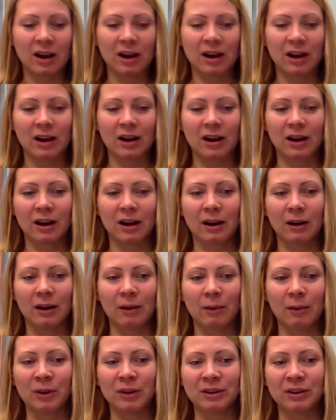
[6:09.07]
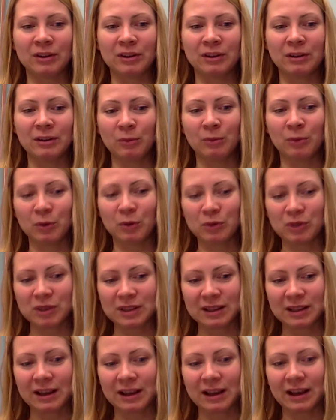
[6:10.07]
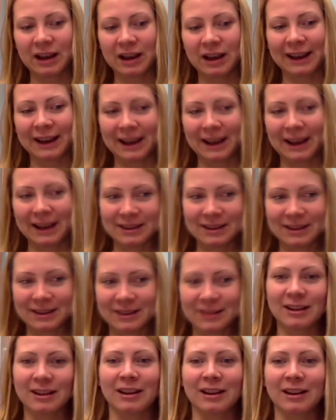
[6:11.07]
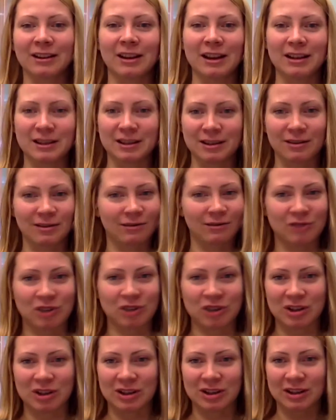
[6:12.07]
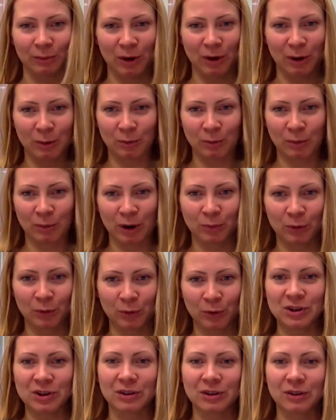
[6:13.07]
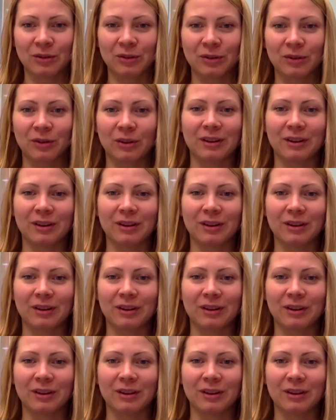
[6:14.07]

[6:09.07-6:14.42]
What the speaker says: But mostly, I guess, and that's just like my personal